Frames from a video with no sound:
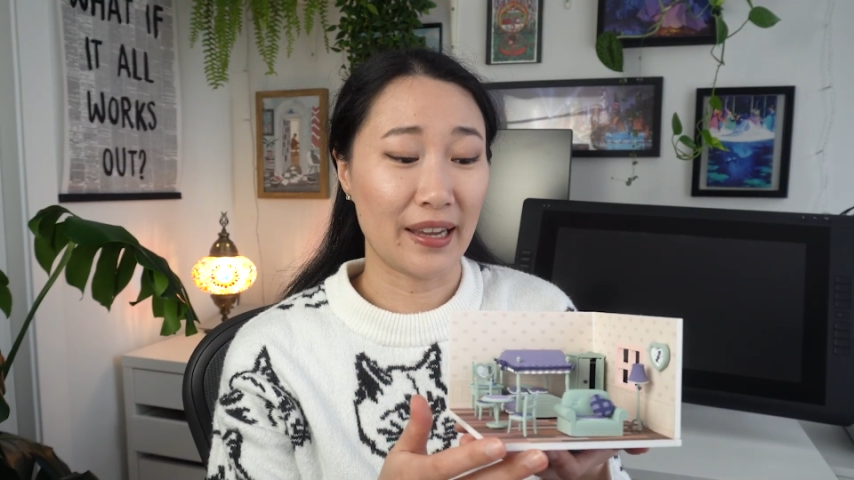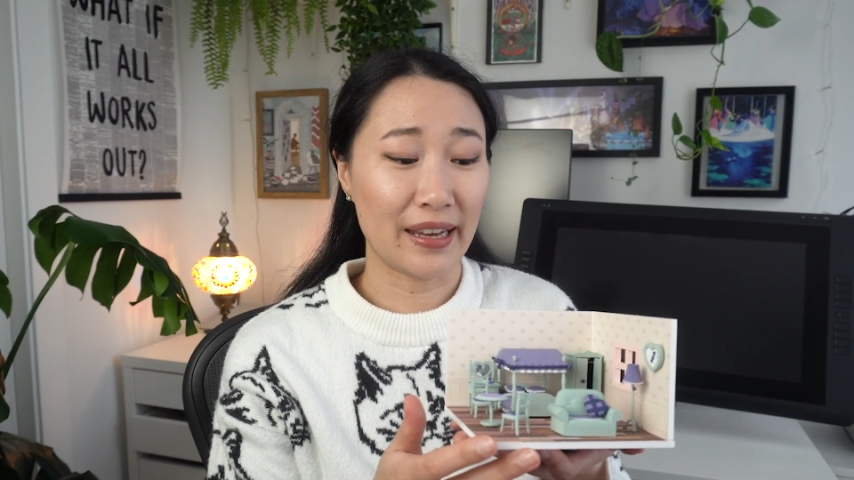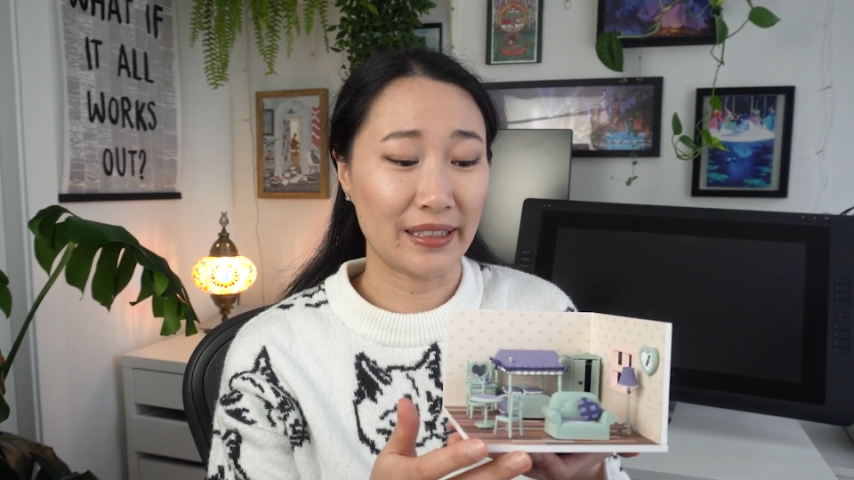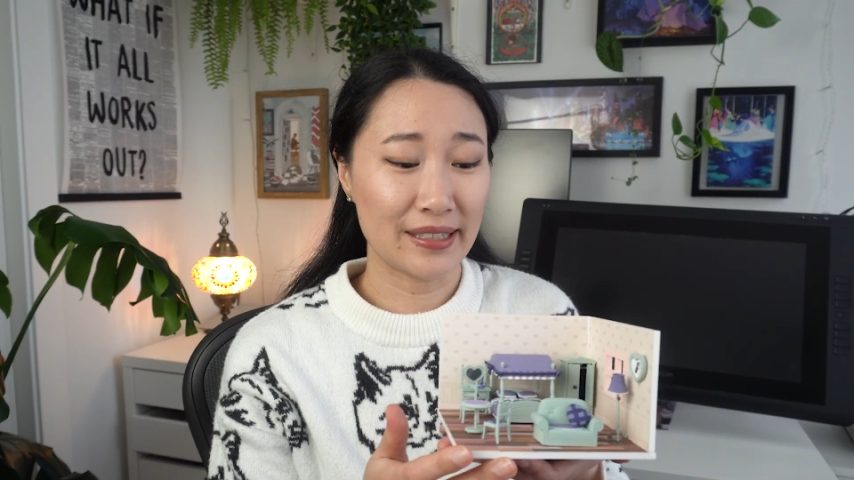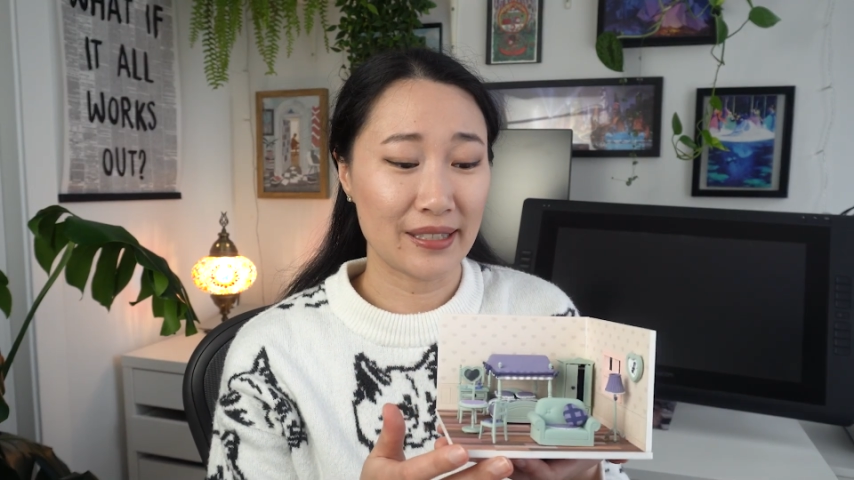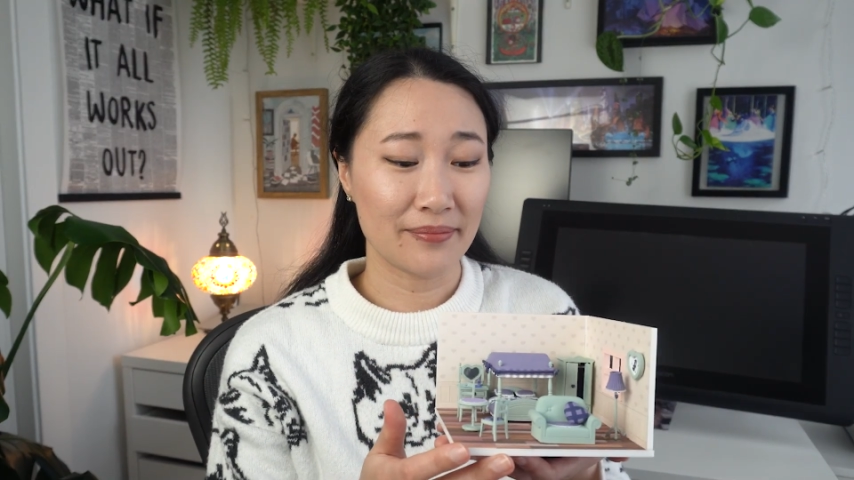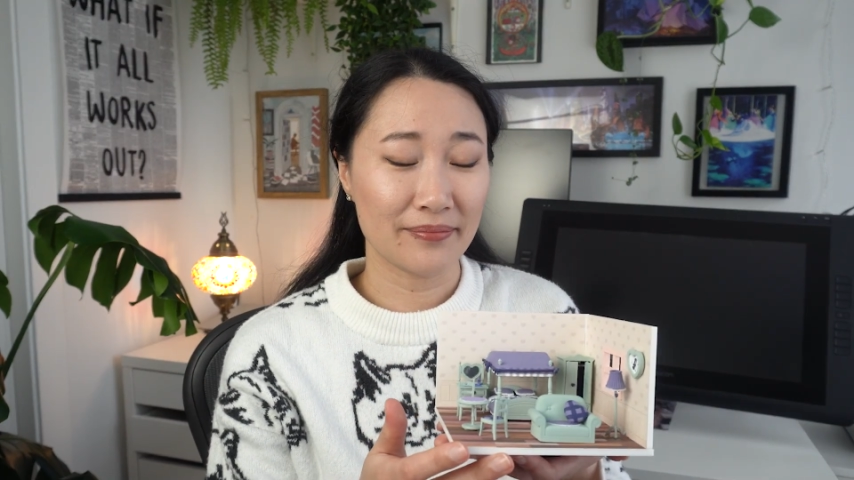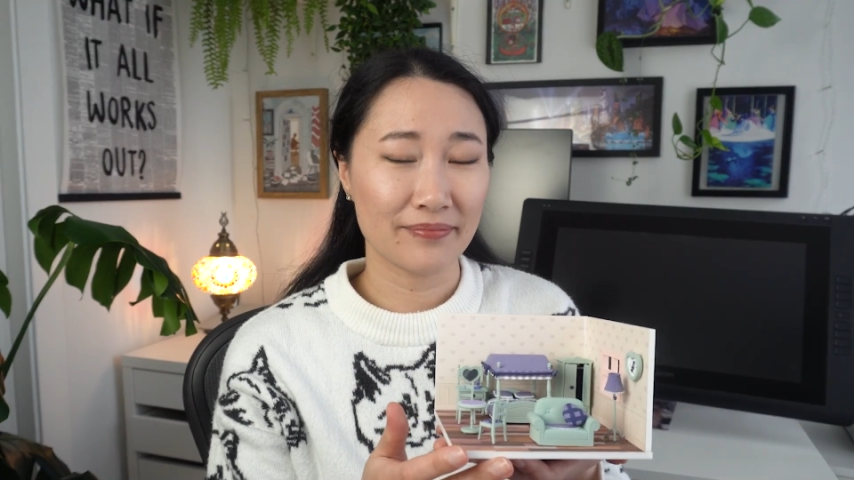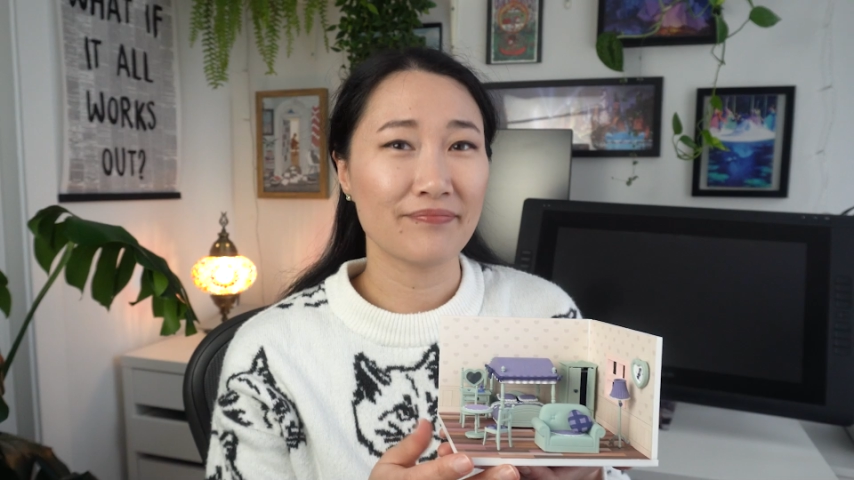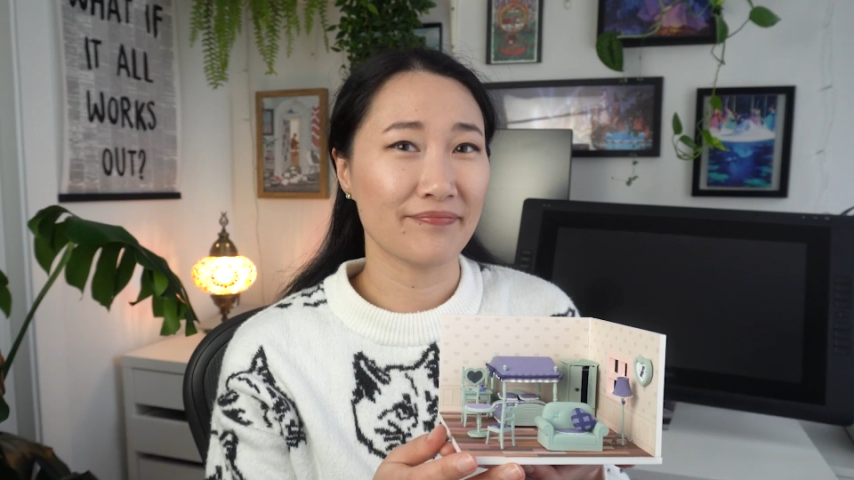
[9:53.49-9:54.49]
lights.
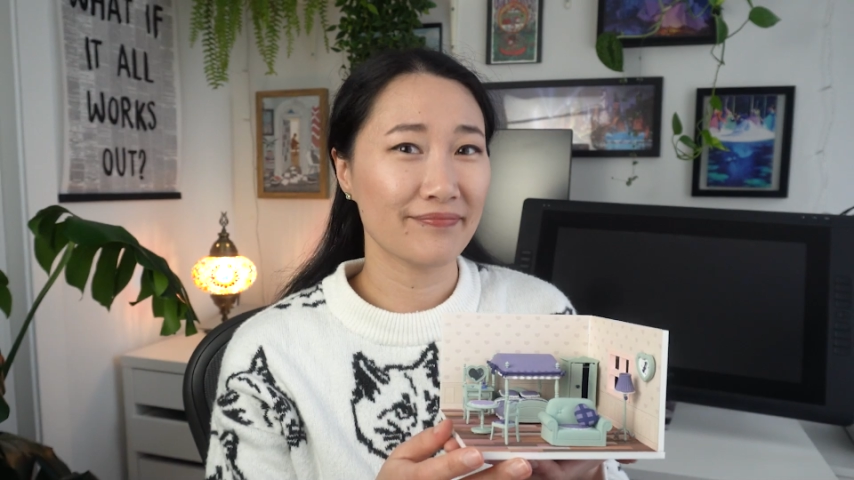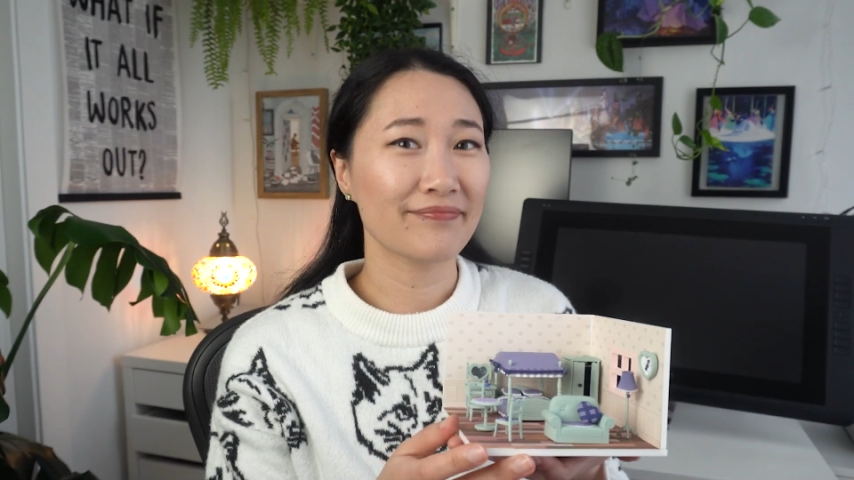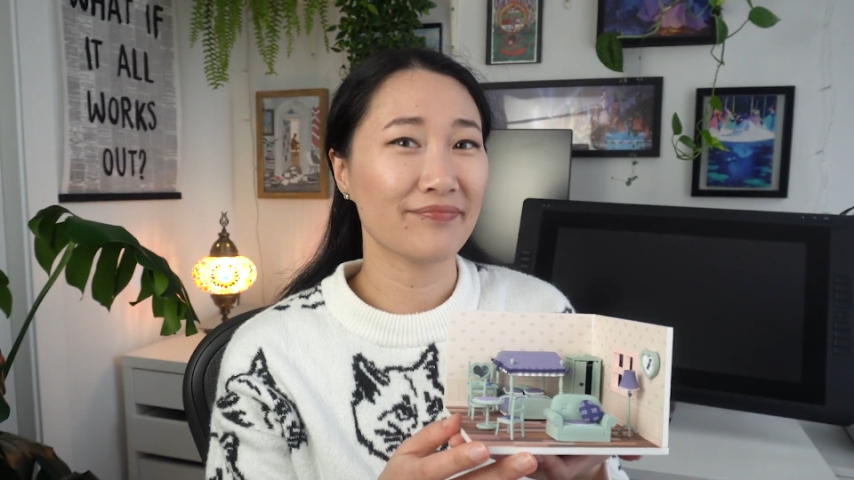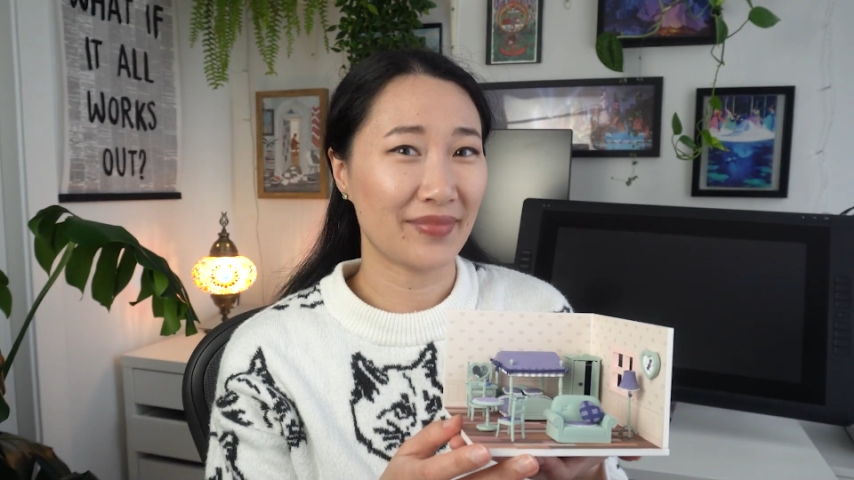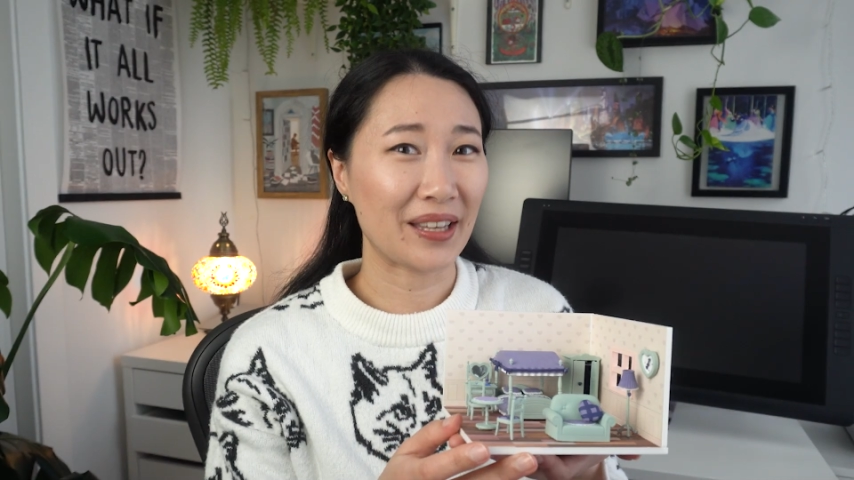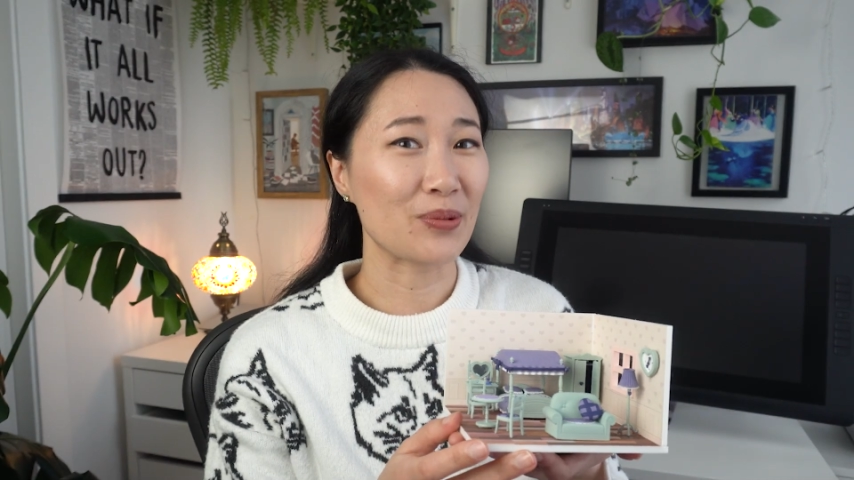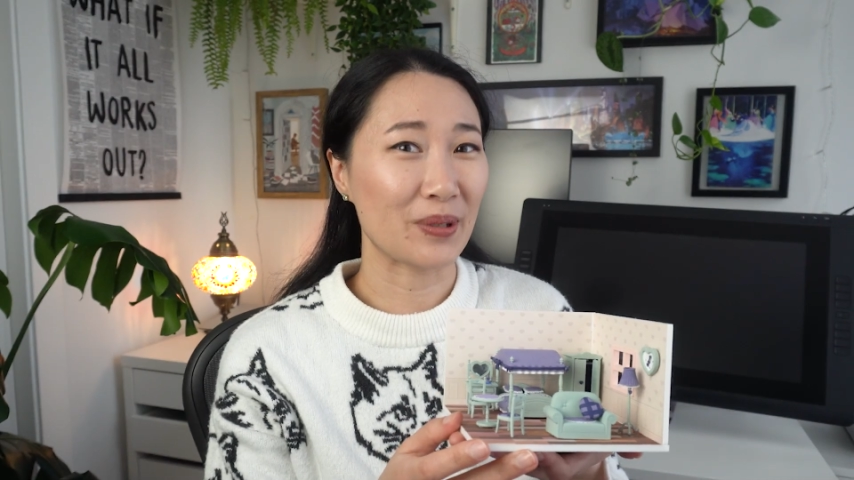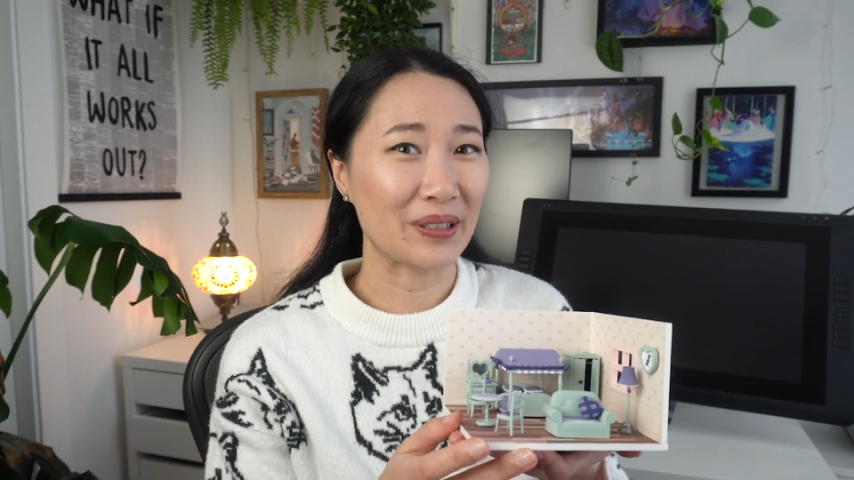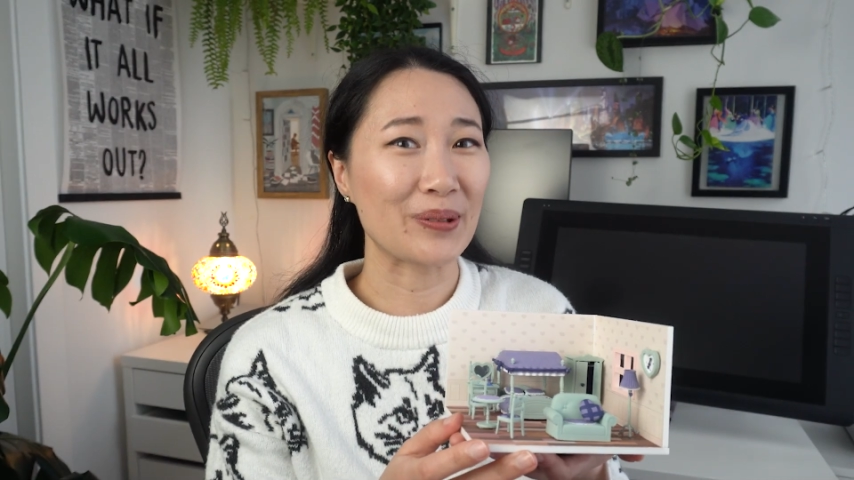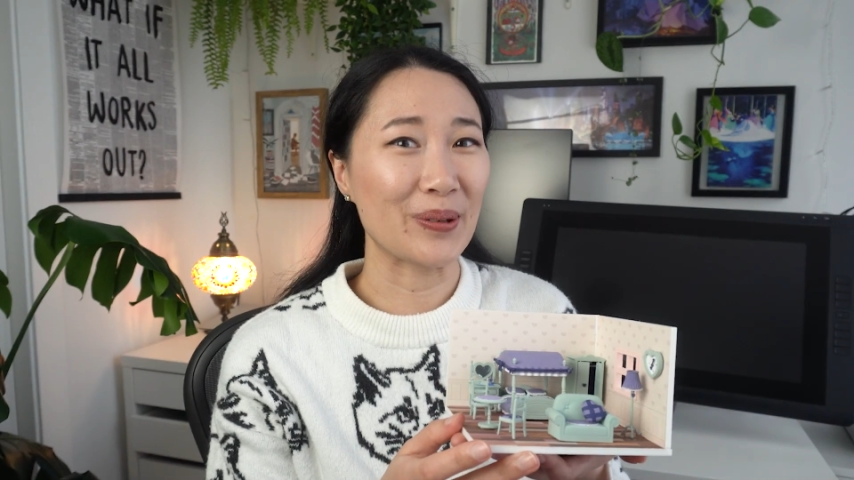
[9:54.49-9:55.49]
It's
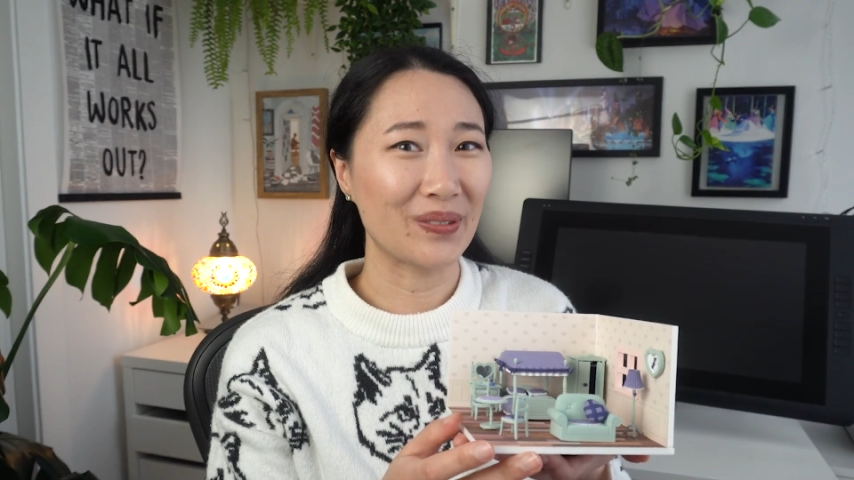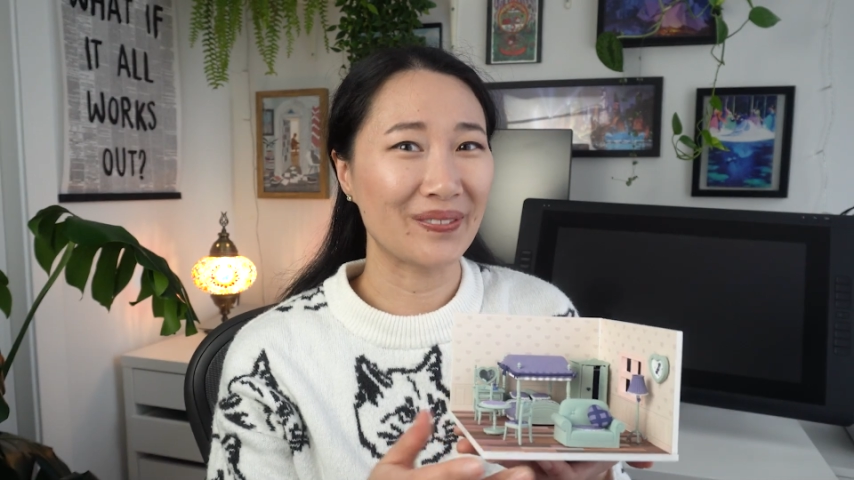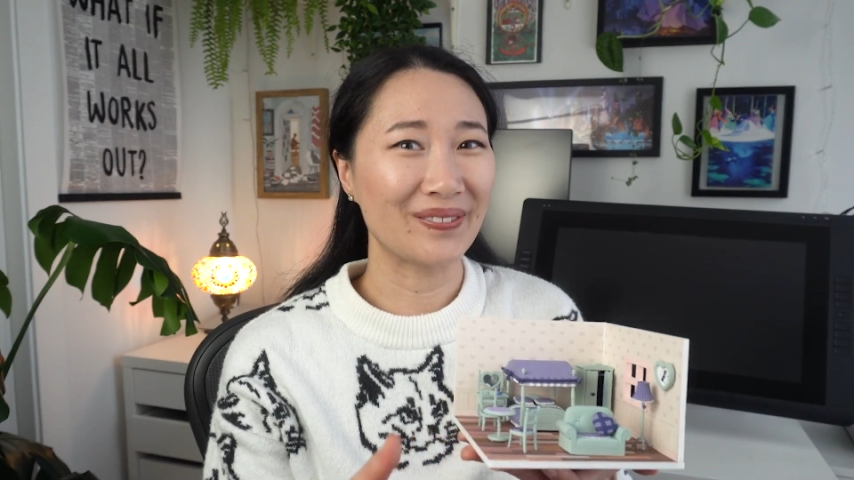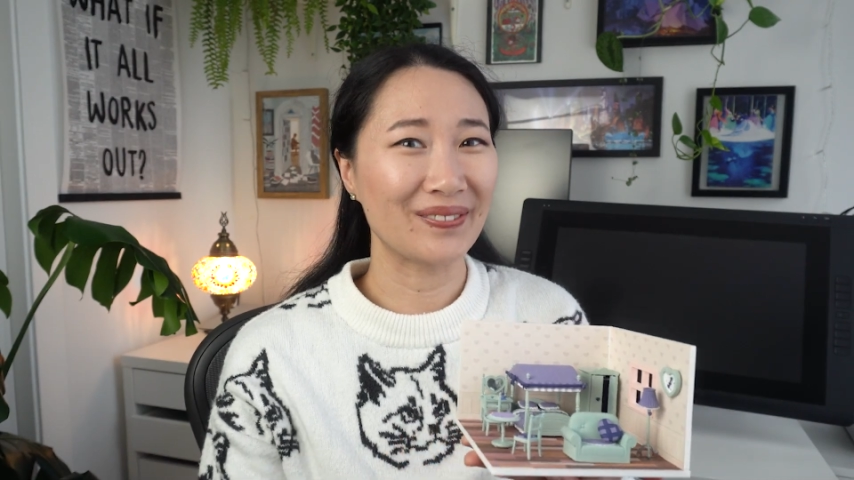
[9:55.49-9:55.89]
really cool.